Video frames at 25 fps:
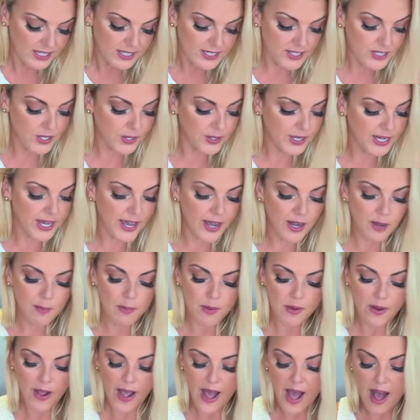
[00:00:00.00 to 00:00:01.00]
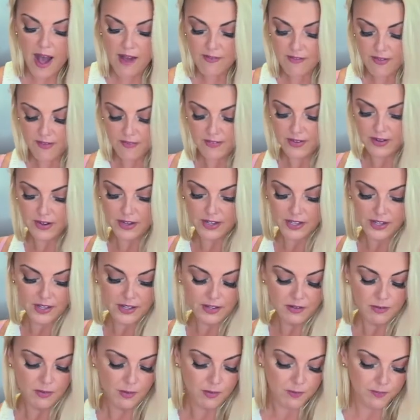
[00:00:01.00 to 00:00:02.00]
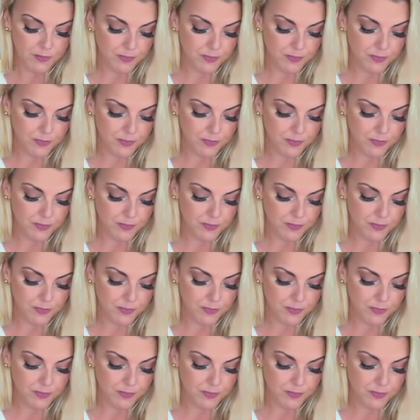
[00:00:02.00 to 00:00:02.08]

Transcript: So again, about half of an onion.